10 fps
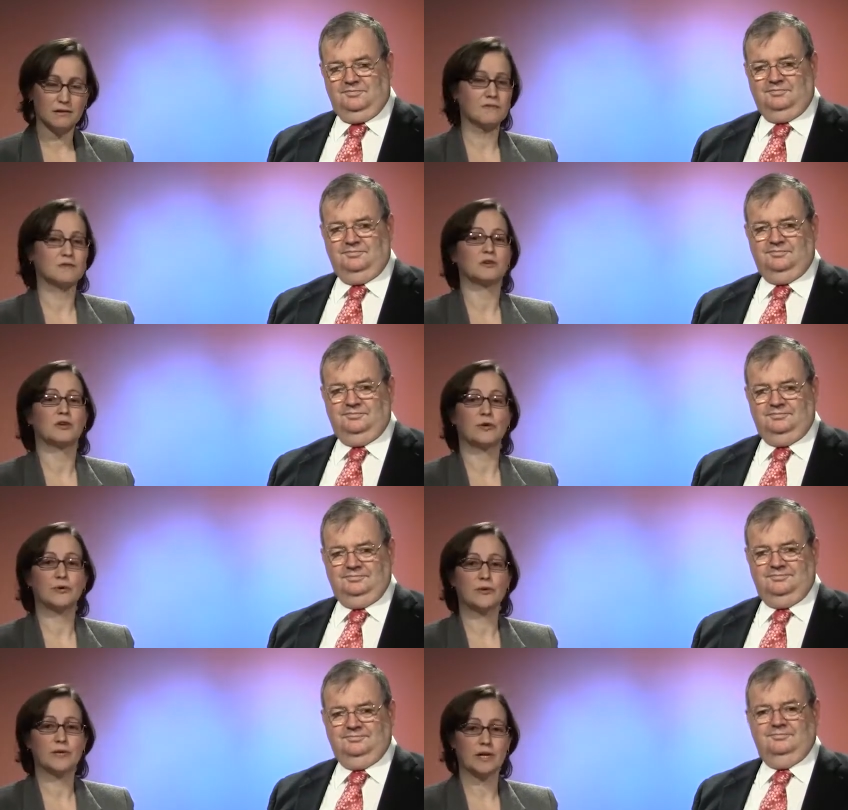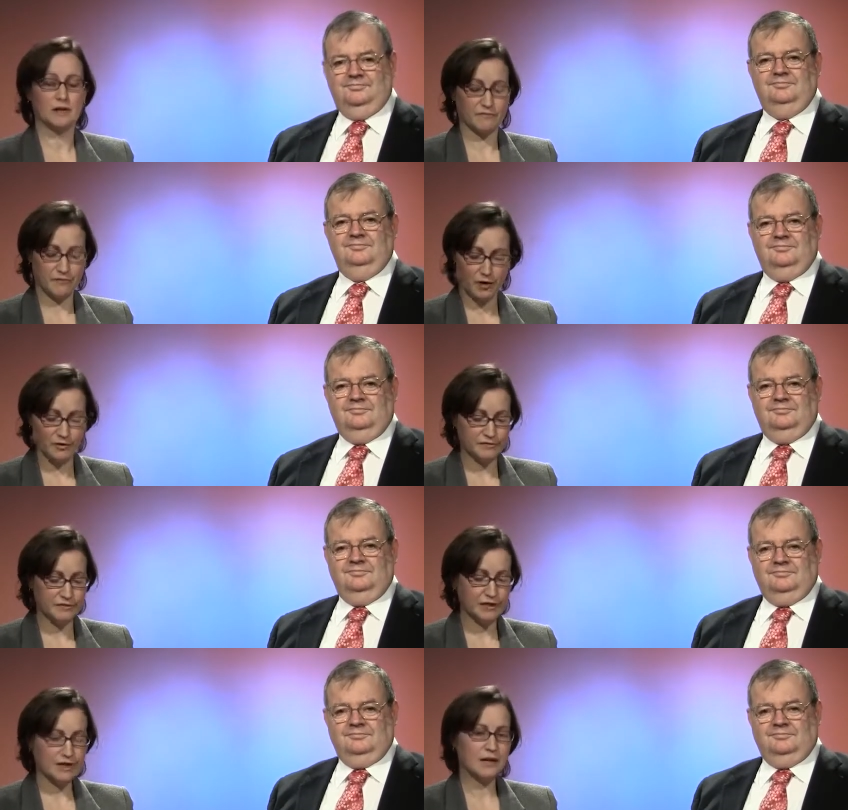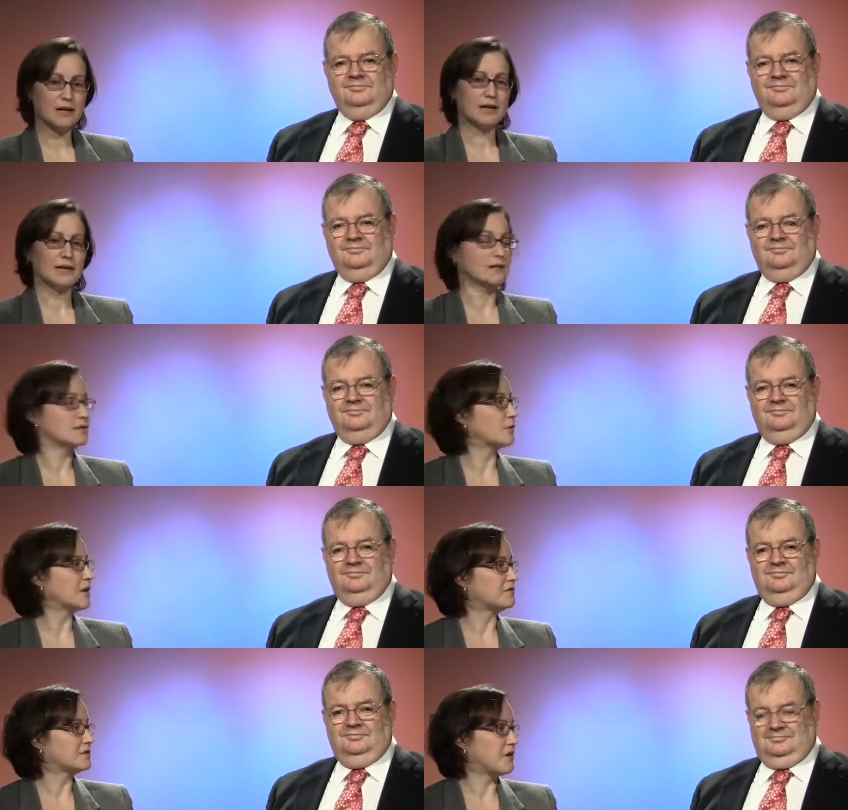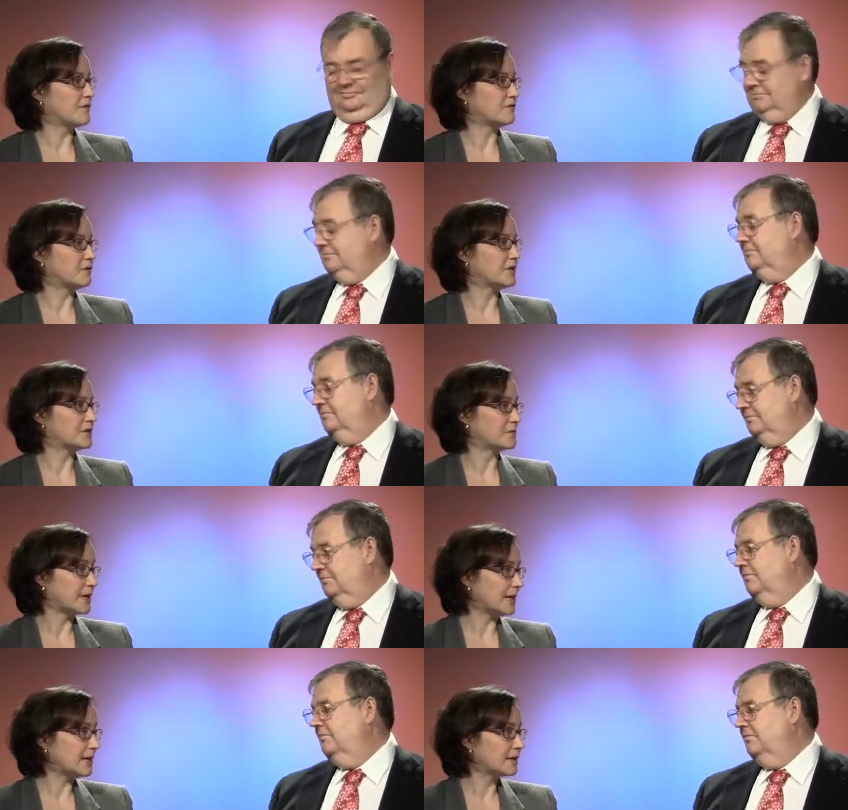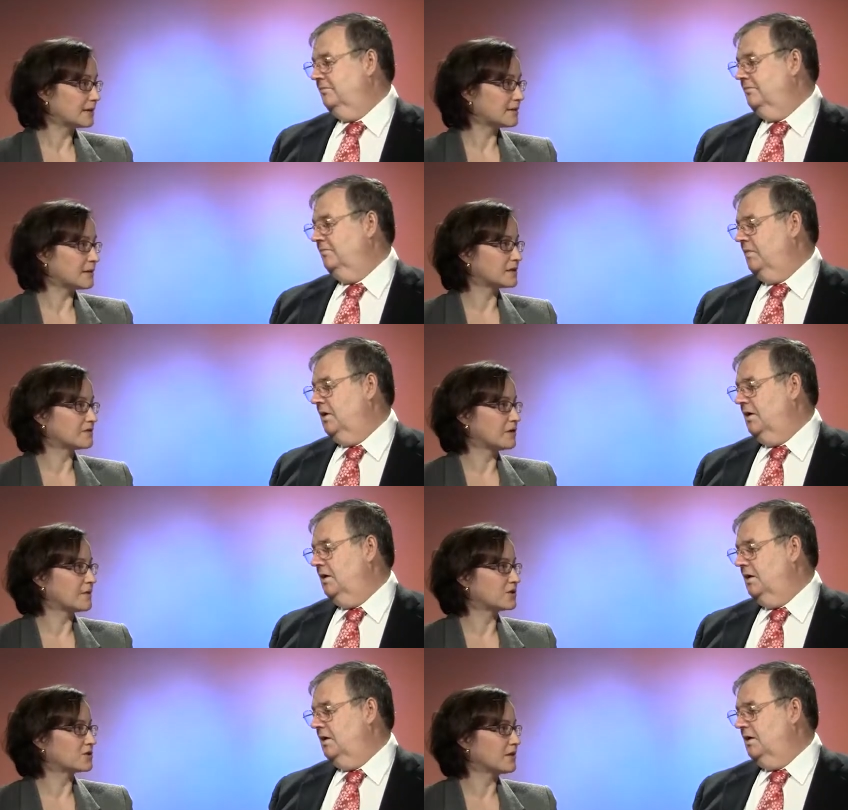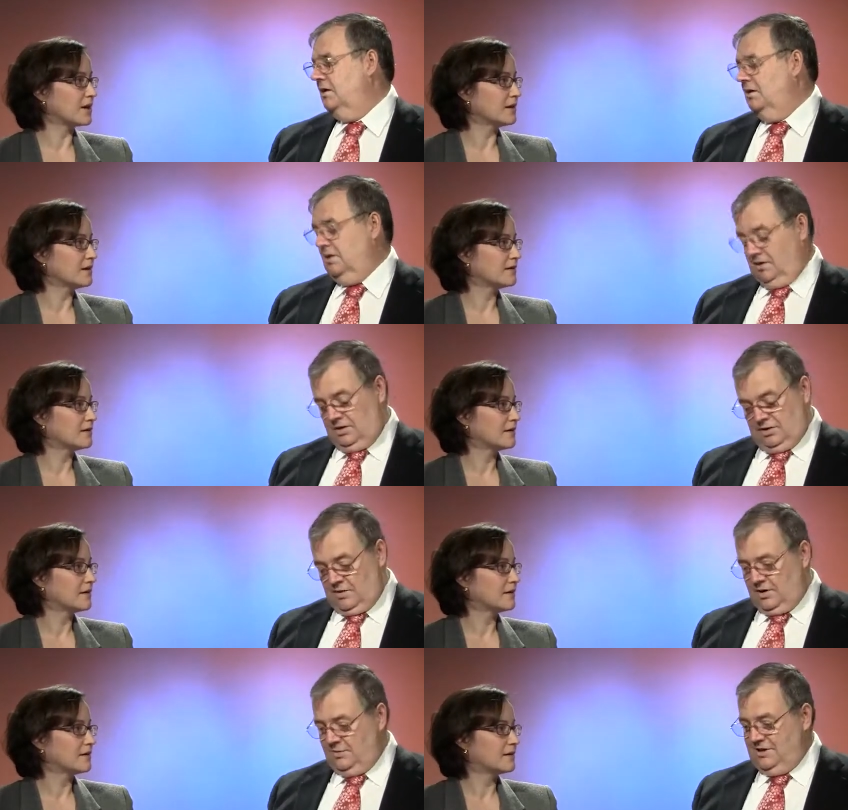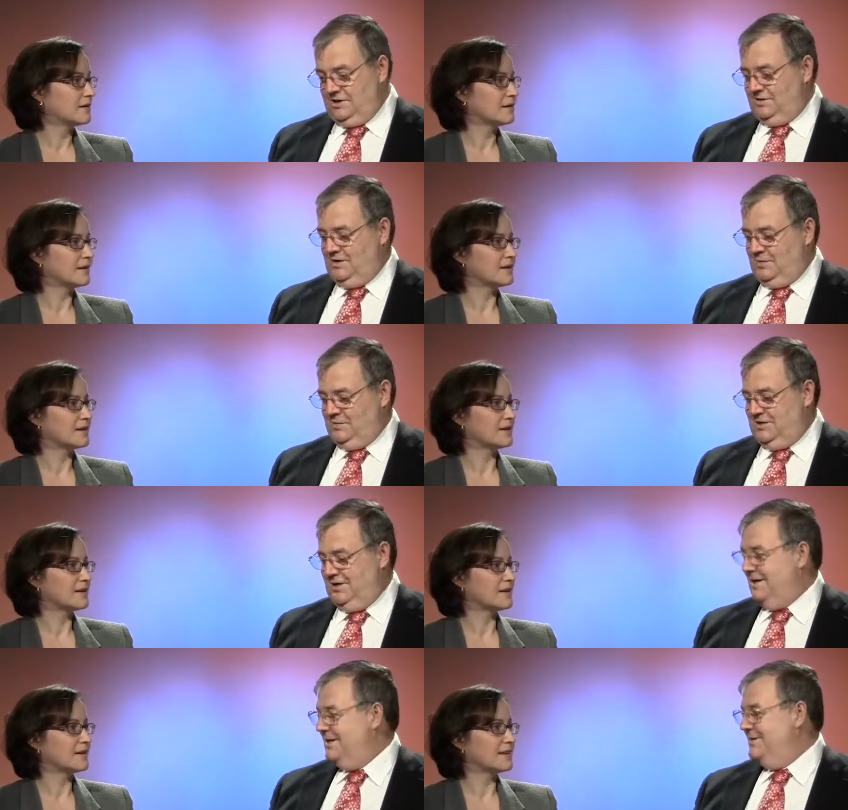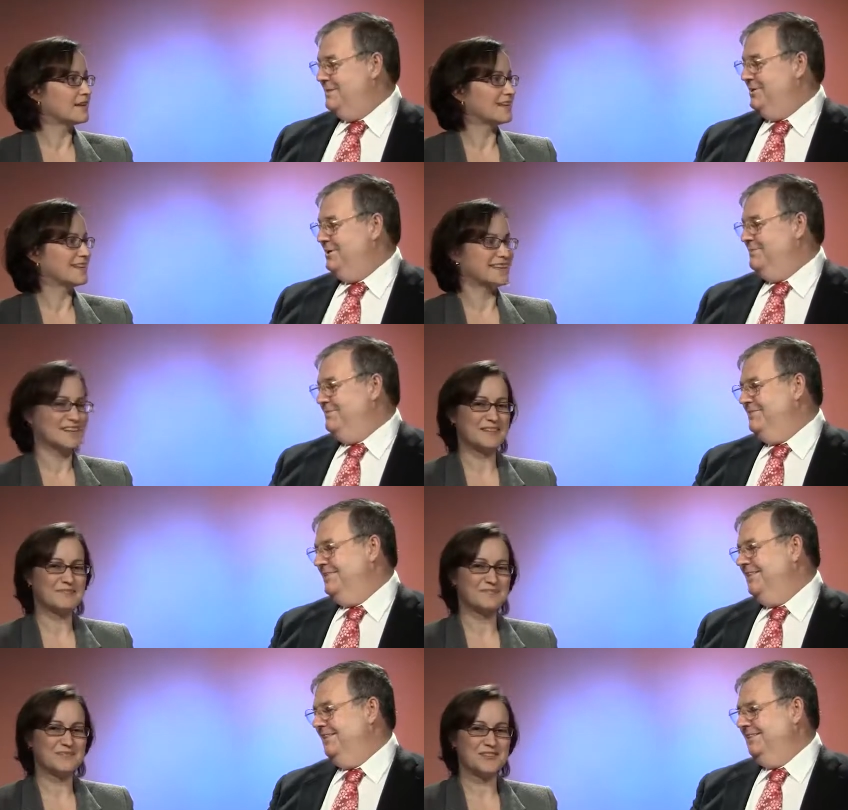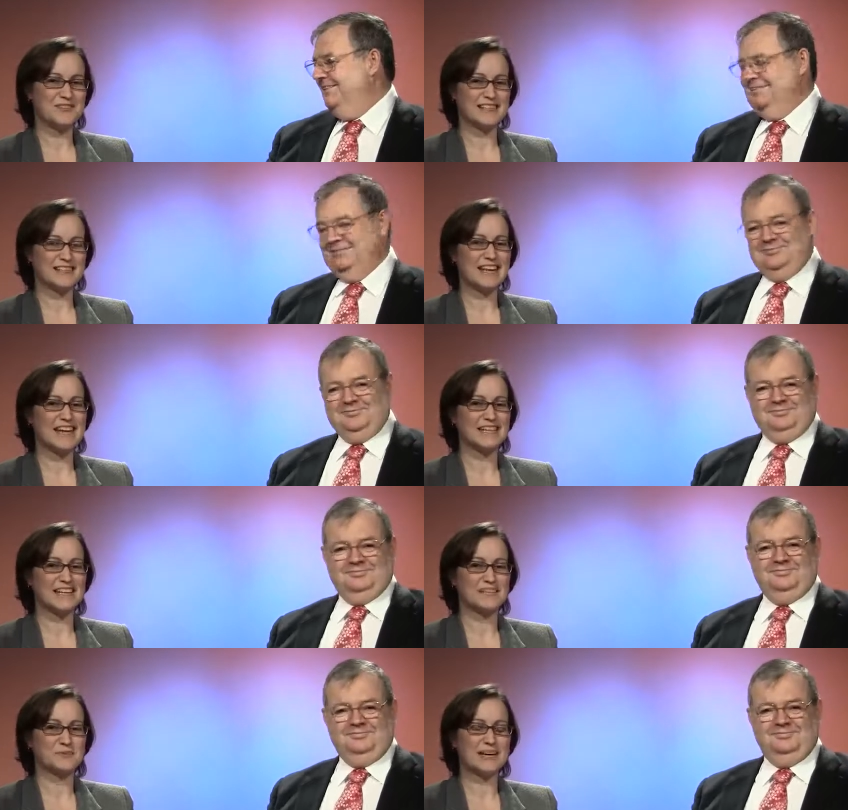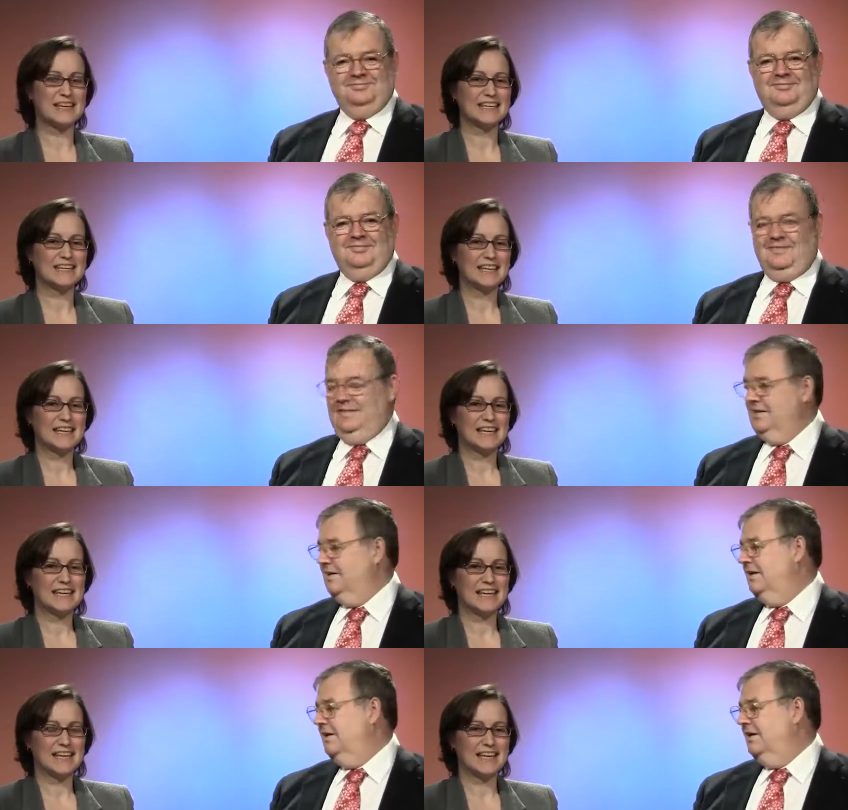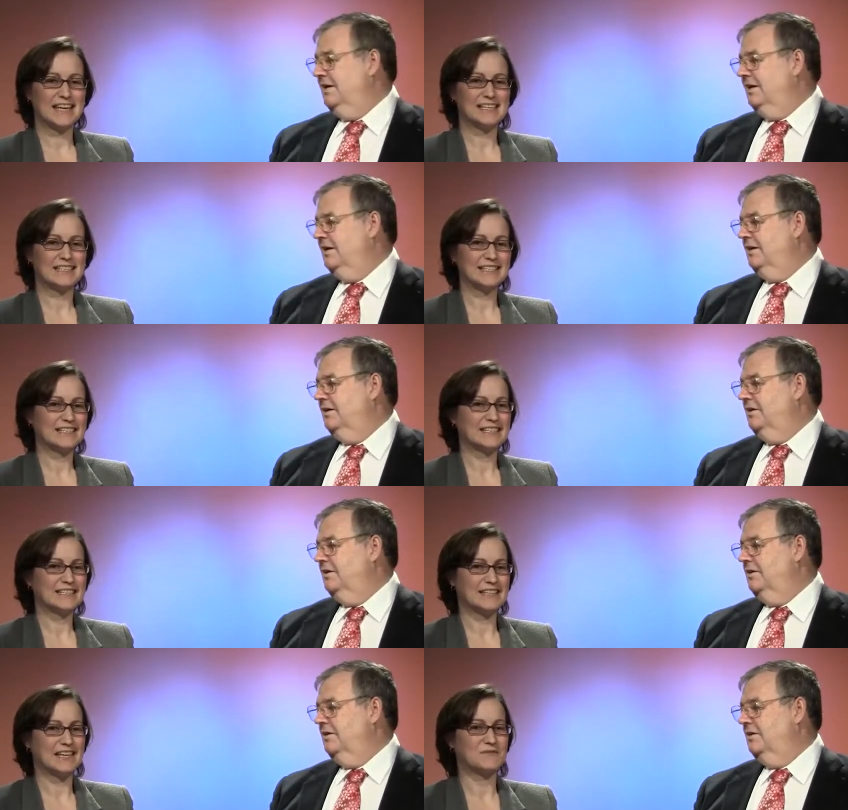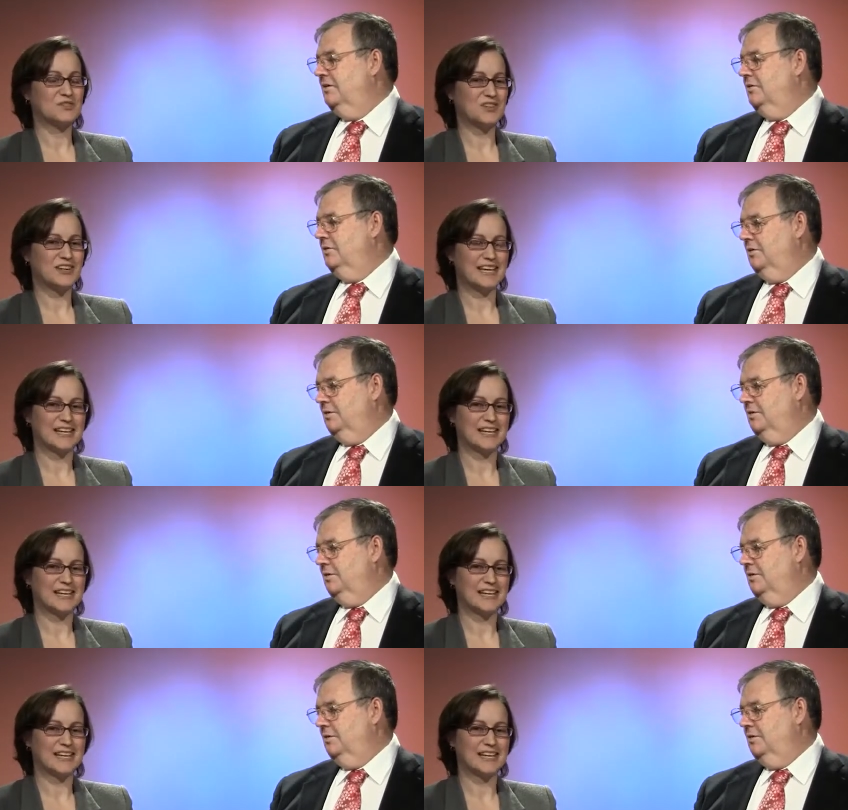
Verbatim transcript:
Speaker 1: give us a call, get involved. That's all we have time for this week. Thanks very much, Craig.
Speaker 2: You're welcome, Melissa. and hope to see you again sometime.
Speaker 1: Yep, join us again next week and thanks for tuning